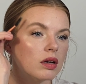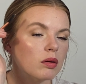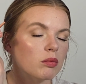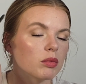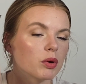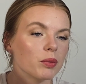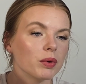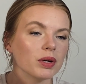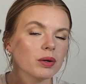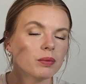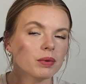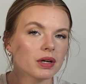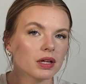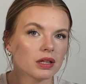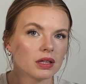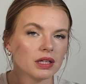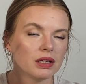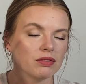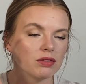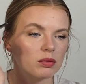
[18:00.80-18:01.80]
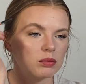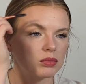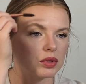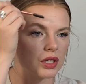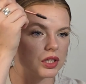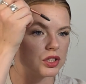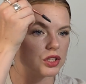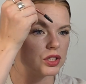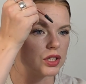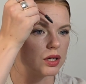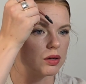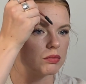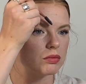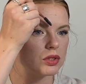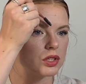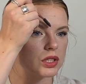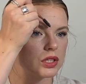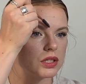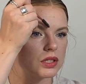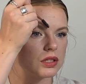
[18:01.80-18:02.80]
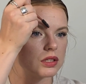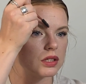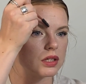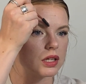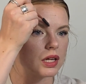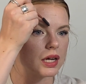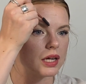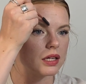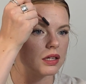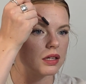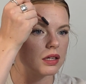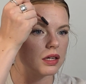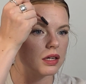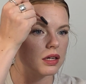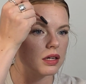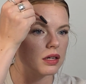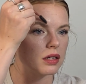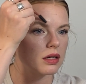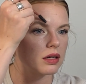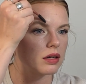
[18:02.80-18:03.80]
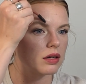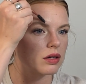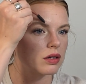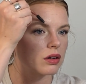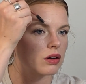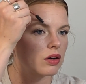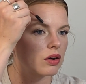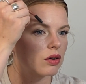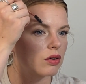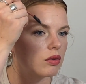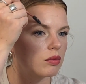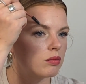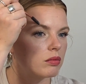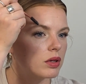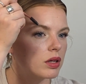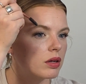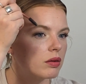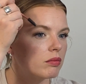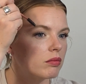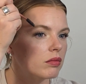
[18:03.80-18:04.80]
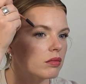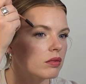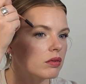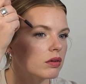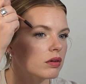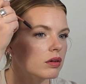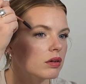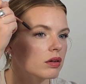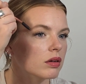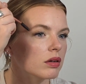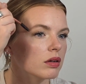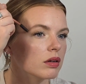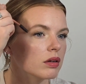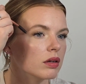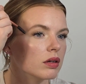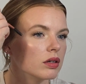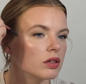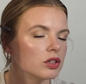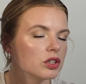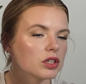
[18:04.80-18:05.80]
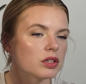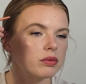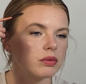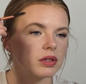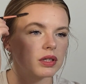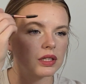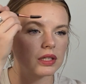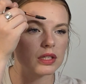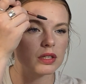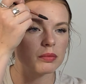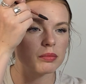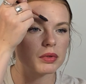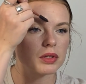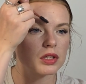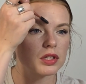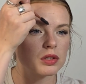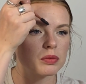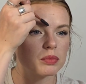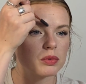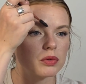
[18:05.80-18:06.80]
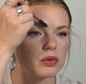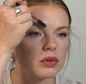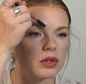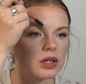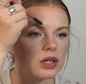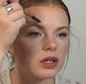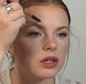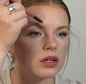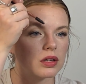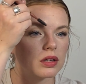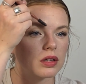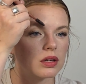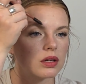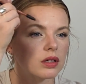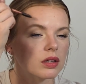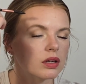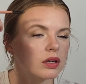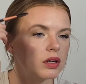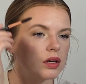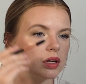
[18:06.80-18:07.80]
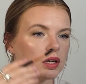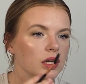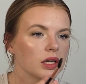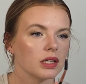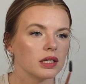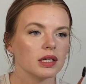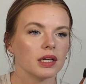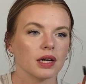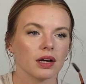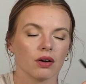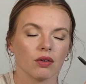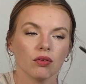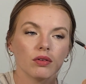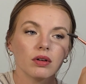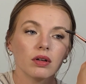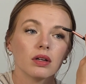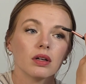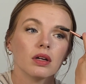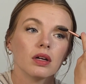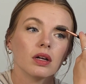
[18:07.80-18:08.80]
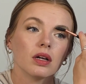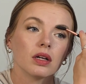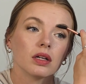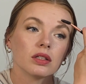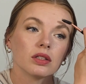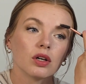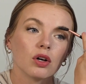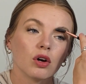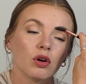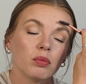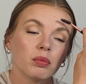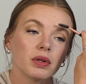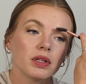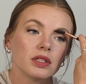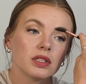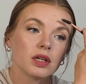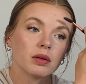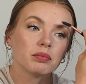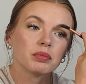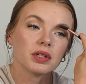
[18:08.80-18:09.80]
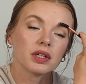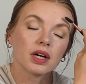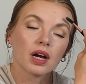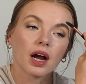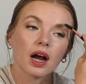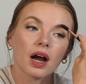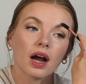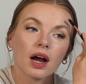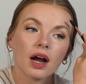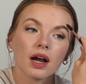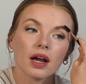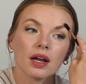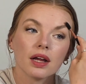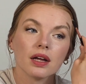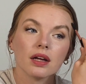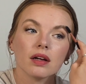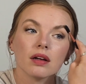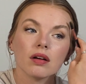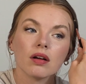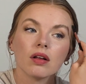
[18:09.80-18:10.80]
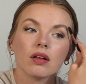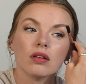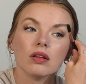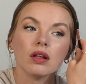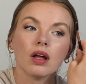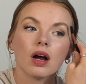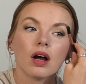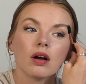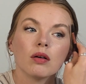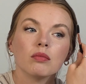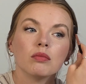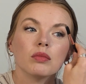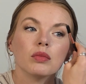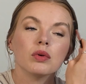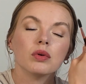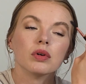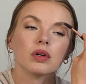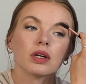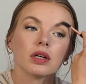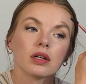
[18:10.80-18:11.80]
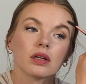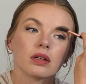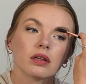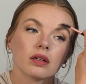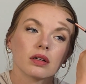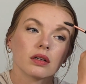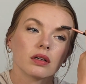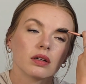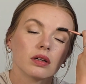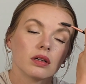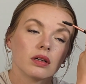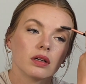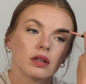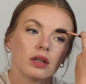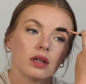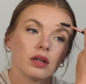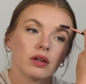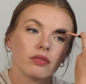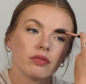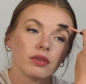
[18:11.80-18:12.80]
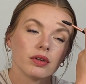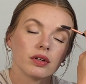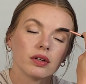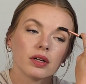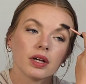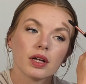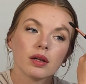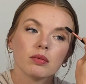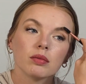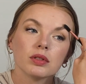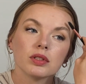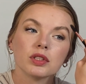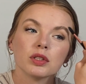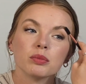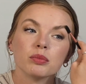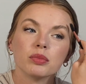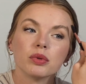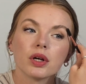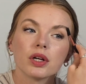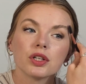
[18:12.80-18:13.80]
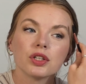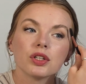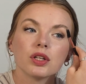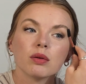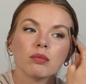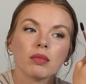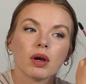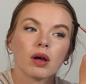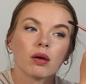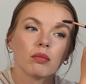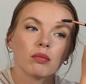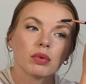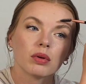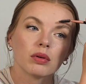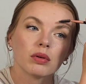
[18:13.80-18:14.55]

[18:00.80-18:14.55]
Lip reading: But we don't want to leave them brushed up. Just slightly comb them, just with the tip of the spoolie, down. So it opens up your eye a lot more if you're able to brush them up.